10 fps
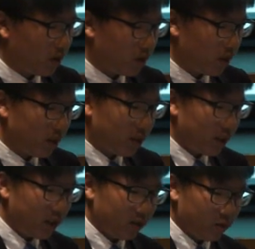are
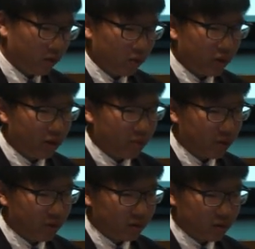and or with the
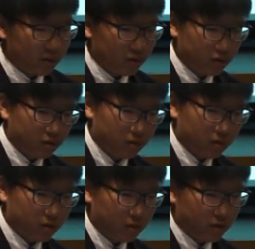papers. So
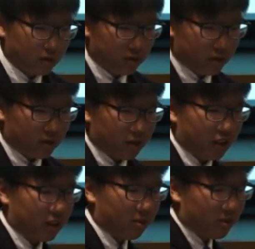
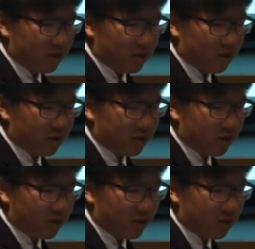thank you.